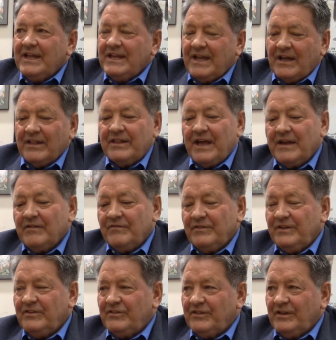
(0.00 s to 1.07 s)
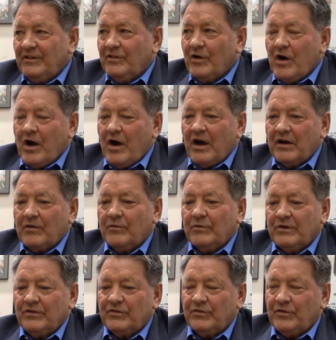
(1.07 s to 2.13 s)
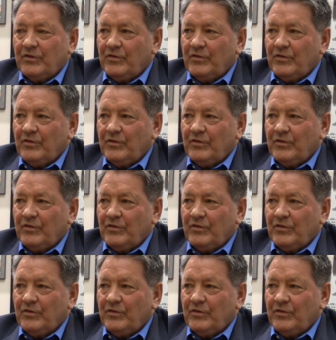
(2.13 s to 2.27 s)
Now that VC log was